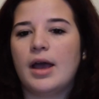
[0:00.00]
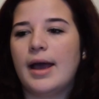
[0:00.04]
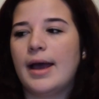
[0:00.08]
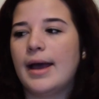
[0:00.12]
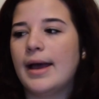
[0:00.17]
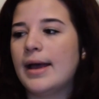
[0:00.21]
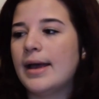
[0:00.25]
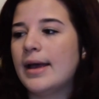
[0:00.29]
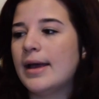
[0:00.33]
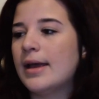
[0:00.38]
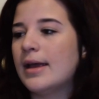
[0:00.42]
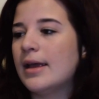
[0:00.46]

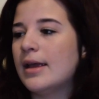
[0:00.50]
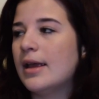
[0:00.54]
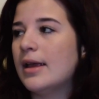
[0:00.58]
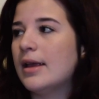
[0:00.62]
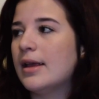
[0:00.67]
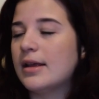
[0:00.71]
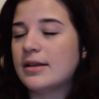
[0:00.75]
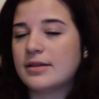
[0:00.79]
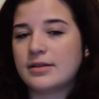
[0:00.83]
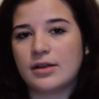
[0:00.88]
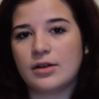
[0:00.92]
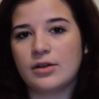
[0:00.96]
I
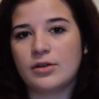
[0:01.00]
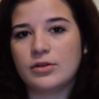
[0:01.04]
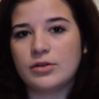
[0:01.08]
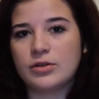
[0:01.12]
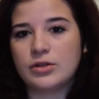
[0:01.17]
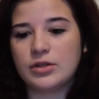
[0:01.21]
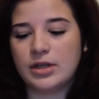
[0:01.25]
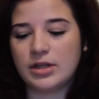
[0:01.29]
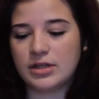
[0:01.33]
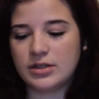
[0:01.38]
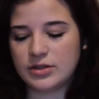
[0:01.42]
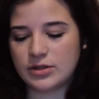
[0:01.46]
guess I'll
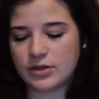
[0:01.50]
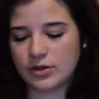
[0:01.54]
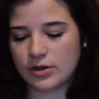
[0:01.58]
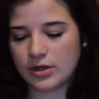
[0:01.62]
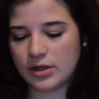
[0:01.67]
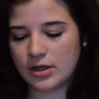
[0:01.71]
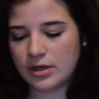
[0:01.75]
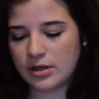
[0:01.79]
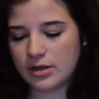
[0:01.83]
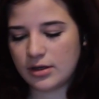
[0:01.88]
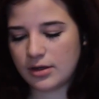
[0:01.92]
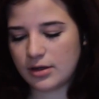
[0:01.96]
get
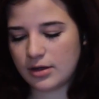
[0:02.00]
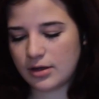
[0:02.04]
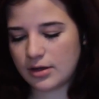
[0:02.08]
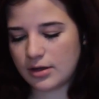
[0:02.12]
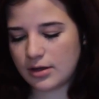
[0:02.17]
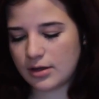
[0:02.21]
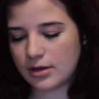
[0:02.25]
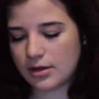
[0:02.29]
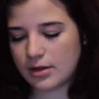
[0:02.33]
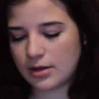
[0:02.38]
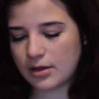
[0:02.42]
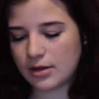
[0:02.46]
started.
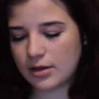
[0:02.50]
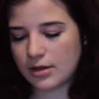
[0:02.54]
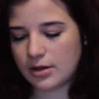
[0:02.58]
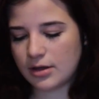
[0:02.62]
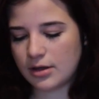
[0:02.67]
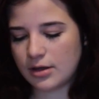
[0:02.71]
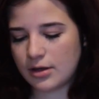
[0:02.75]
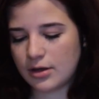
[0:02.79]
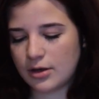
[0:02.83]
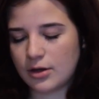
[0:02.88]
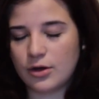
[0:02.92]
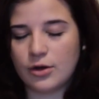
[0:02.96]

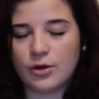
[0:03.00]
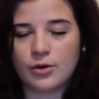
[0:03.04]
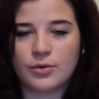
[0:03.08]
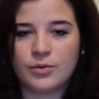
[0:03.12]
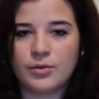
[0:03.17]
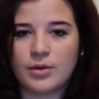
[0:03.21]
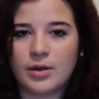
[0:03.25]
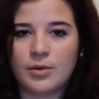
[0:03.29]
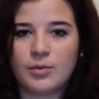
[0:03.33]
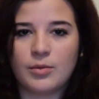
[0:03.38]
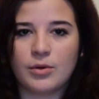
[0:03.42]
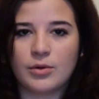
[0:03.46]
No,
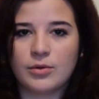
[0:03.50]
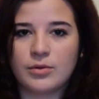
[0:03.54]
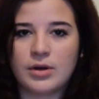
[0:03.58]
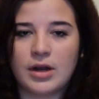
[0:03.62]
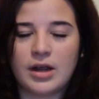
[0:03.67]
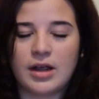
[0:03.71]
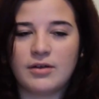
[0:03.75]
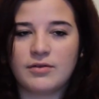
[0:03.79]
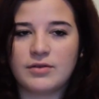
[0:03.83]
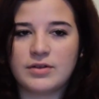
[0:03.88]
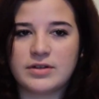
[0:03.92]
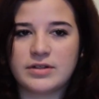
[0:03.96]
I won't. I
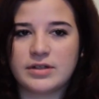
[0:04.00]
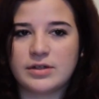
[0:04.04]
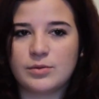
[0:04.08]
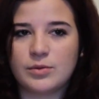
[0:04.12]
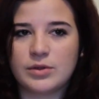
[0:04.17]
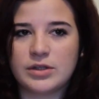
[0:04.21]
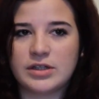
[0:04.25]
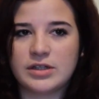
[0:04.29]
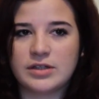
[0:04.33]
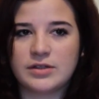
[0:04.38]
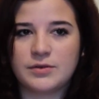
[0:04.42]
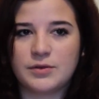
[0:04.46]
haven't said
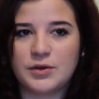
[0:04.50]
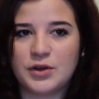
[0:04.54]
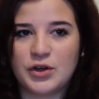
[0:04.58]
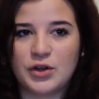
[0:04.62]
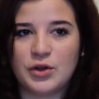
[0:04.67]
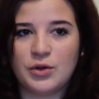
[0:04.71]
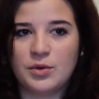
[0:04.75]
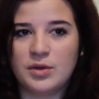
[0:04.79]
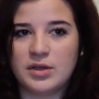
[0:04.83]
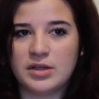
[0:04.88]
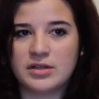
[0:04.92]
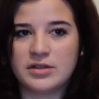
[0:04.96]
what this
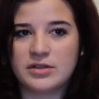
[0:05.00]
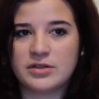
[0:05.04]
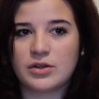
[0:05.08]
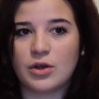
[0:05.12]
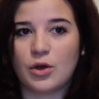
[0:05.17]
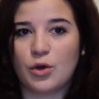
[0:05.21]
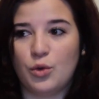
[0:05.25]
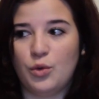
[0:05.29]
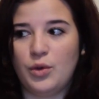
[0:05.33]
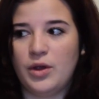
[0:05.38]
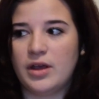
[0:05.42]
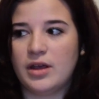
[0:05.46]
video is.
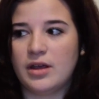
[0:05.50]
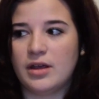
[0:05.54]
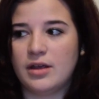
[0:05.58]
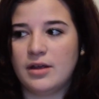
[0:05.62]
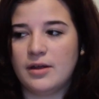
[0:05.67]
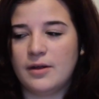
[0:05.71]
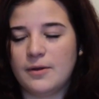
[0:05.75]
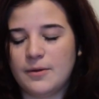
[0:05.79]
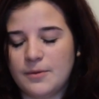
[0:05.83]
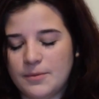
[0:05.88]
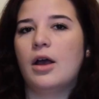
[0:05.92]
Okay.